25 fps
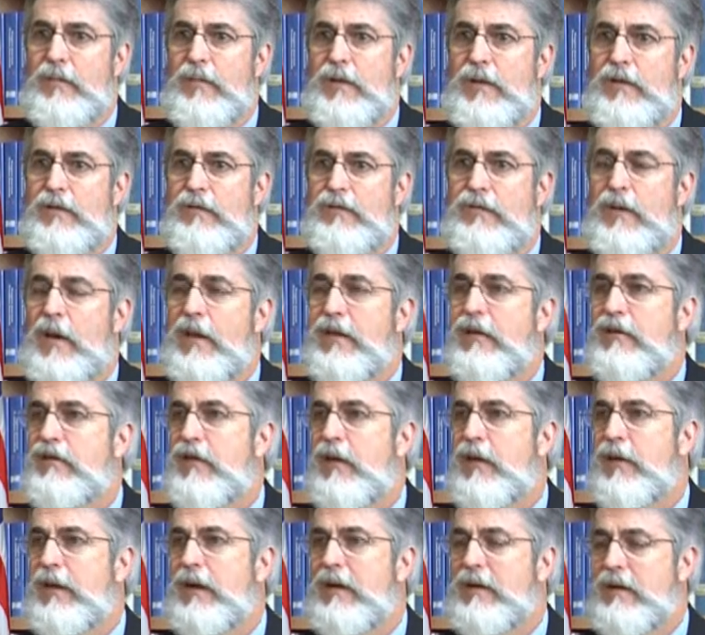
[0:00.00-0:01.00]

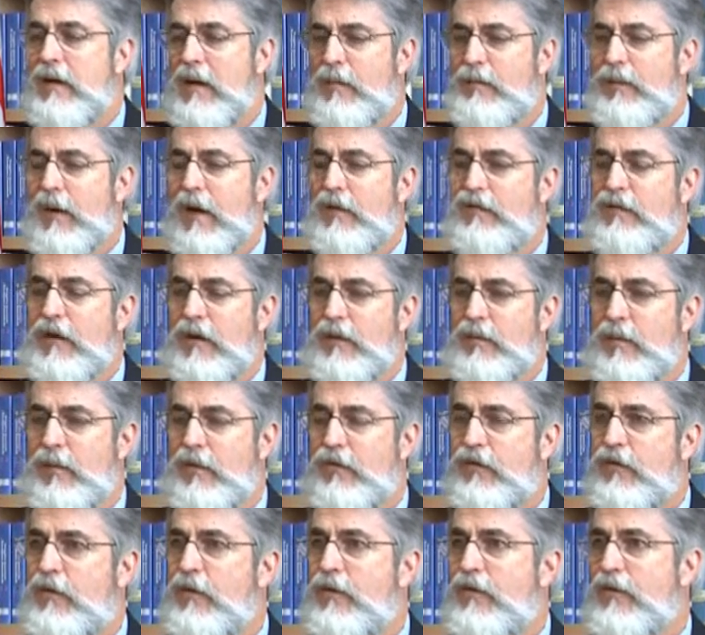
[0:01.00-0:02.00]
volunteering a project where
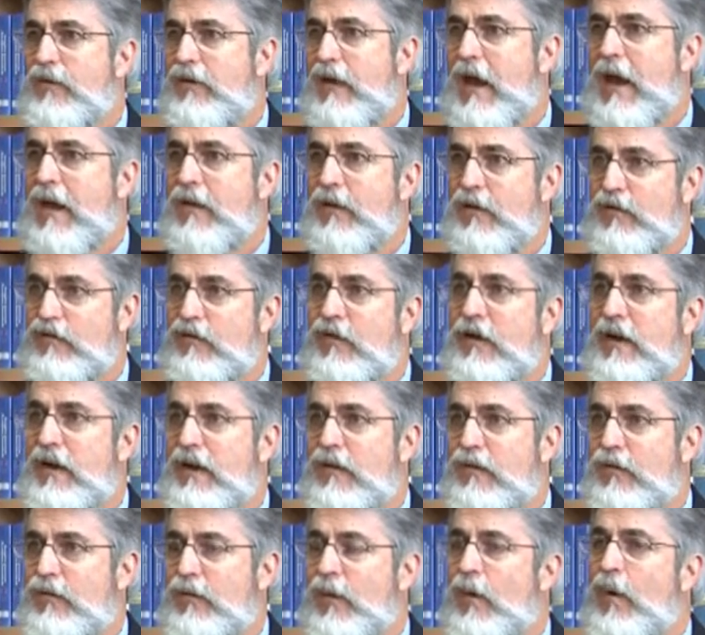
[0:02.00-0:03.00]
students gather
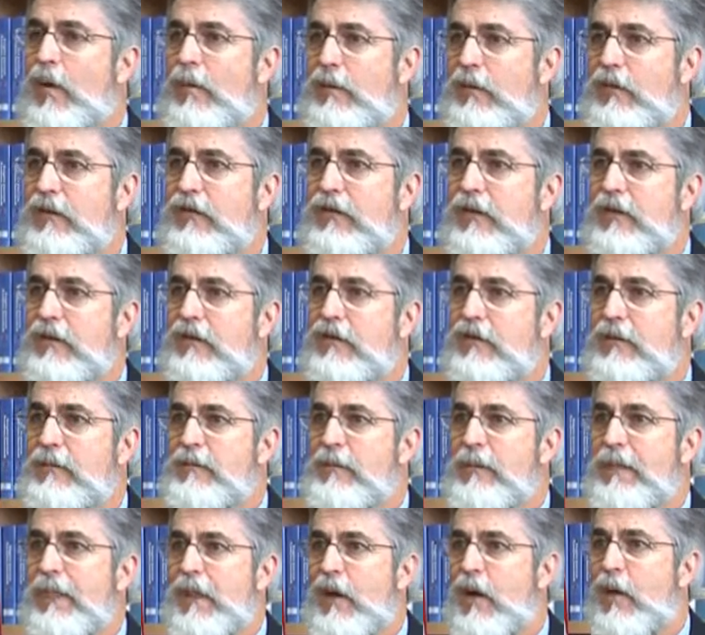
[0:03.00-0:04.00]
jeans for homeless
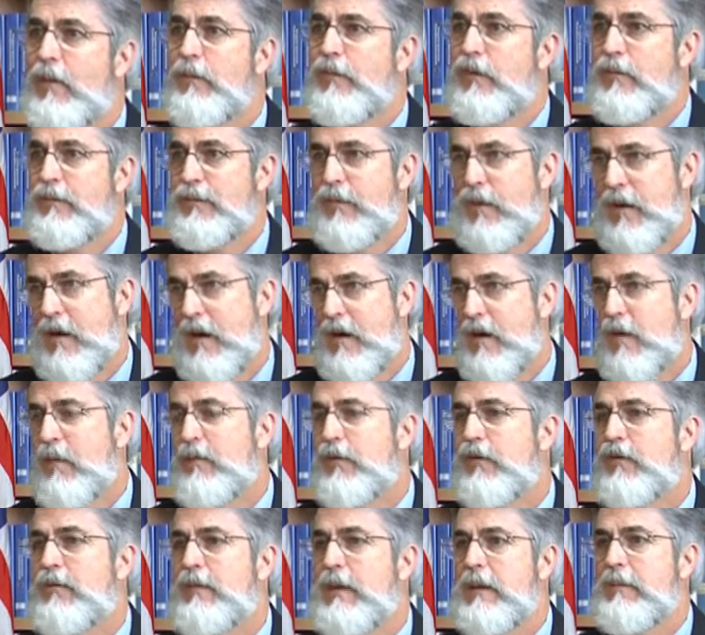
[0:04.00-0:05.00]

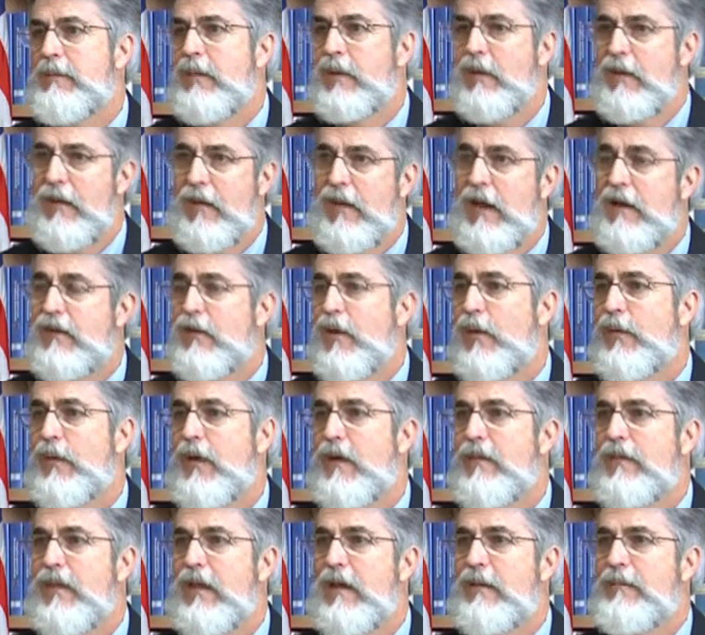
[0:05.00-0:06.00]
people, and they
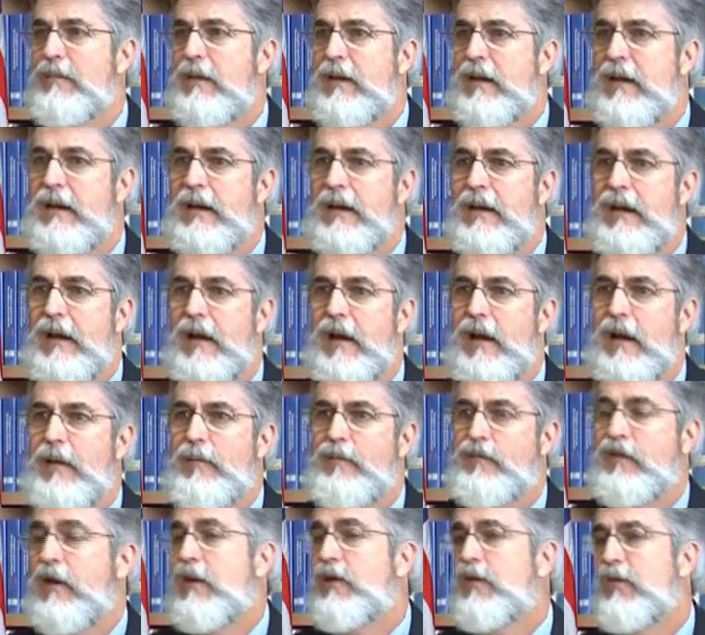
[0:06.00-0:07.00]
donate them.
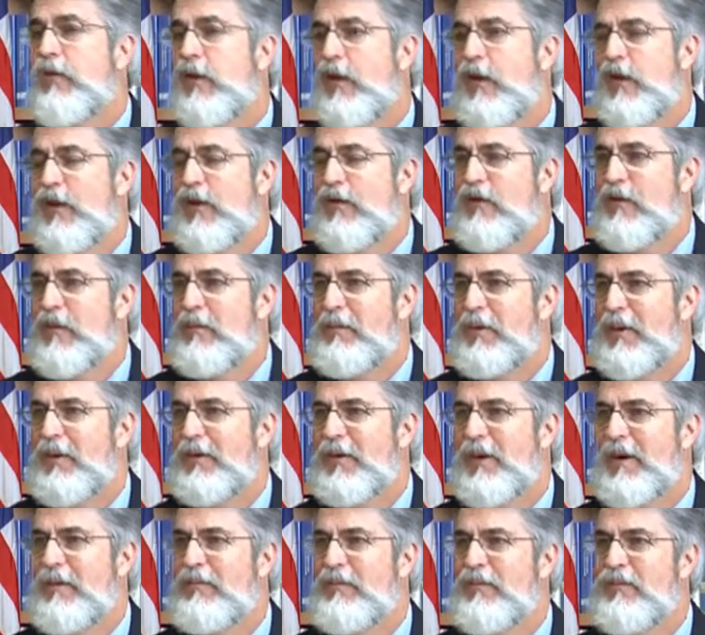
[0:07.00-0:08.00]
Jeans for Good's the
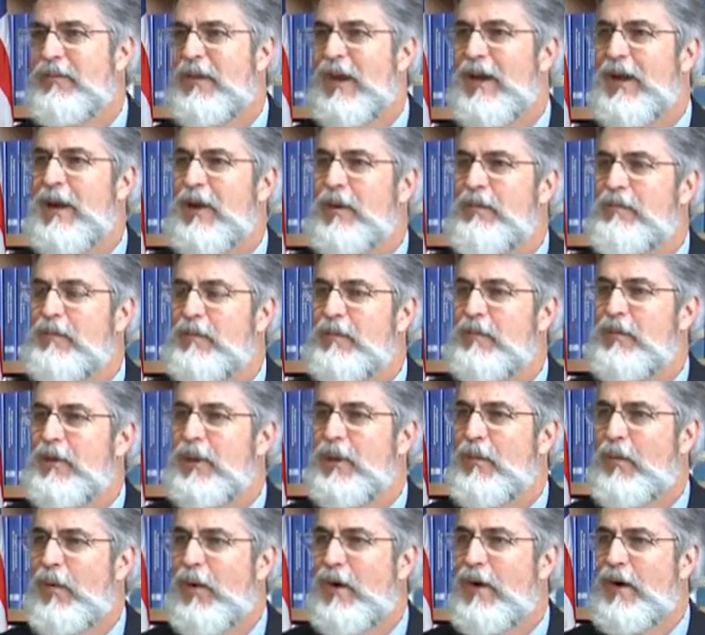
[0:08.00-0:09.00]
program, and I'm
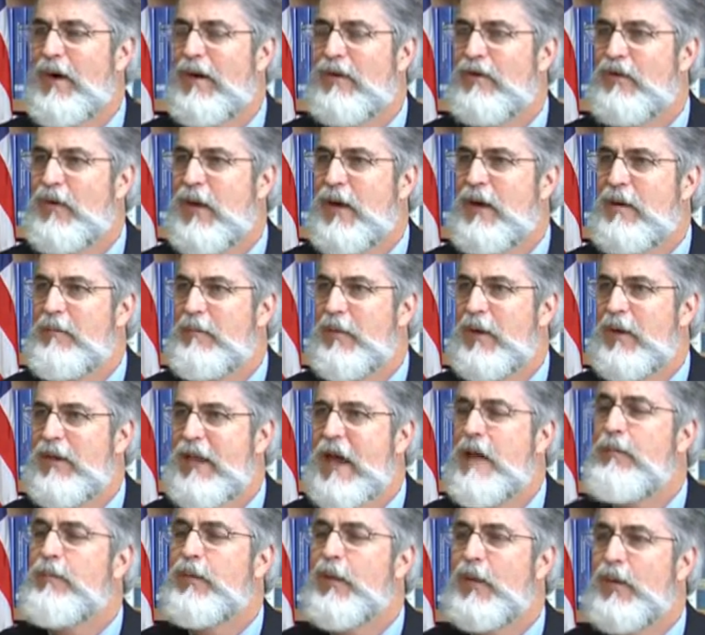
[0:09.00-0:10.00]
going to work on trying to bring
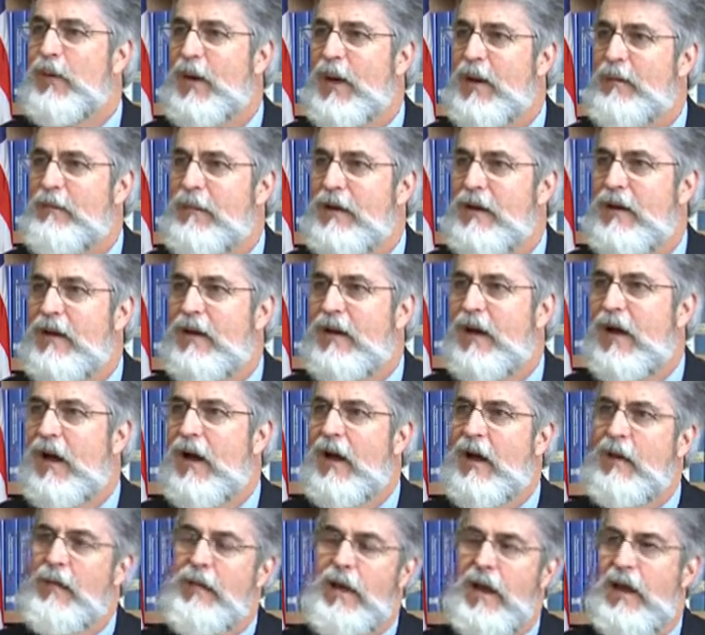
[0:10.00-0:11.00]
that program,
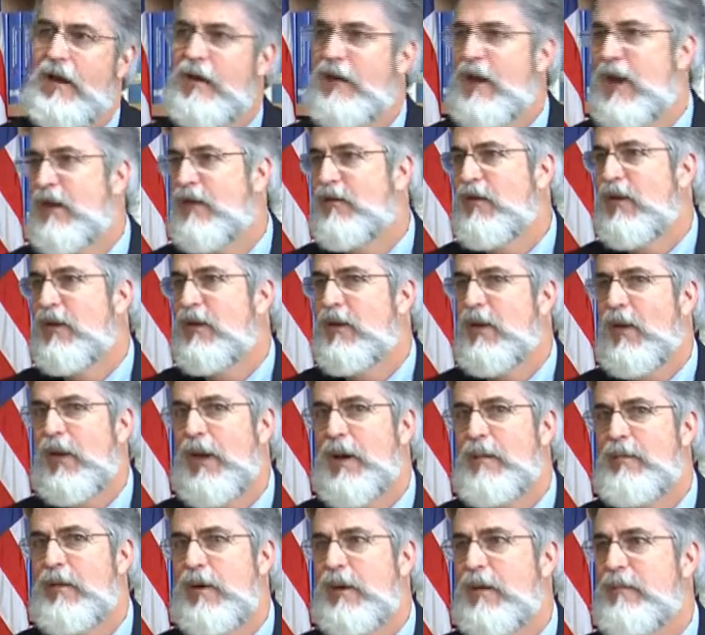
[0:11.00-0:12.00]
and kids can
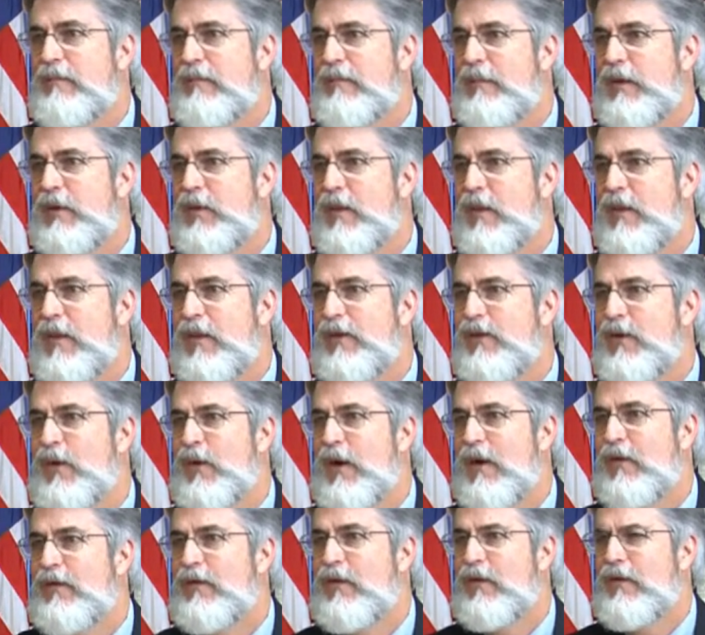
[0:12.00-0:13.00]
collaborate between the two
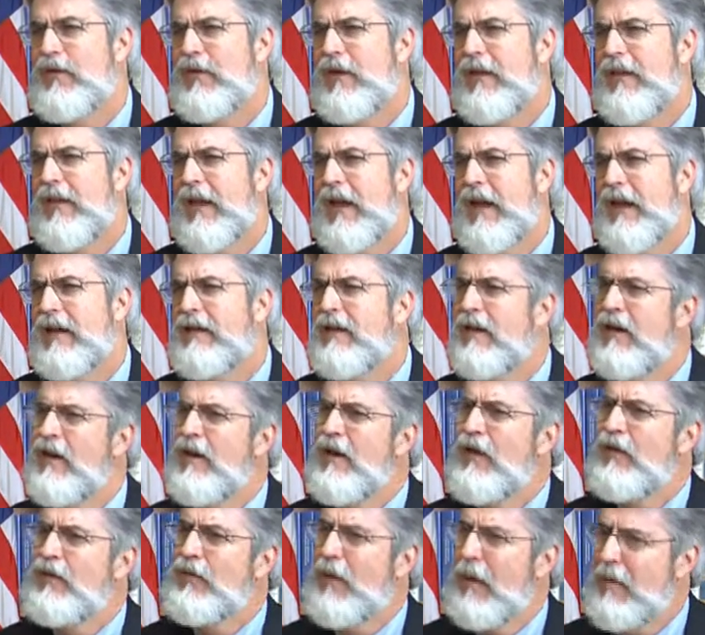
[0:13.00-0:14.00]
countries on that.
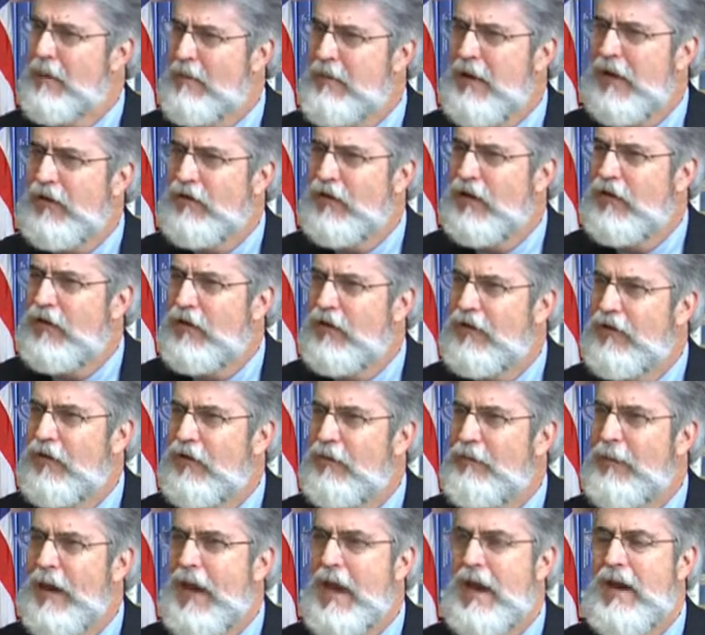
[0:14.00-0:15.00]
So my message to
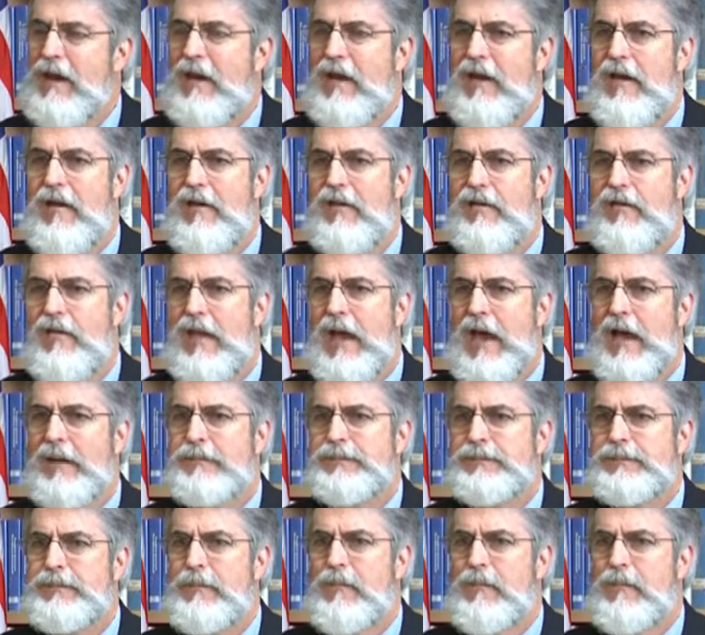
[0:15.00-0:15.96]
Spain is that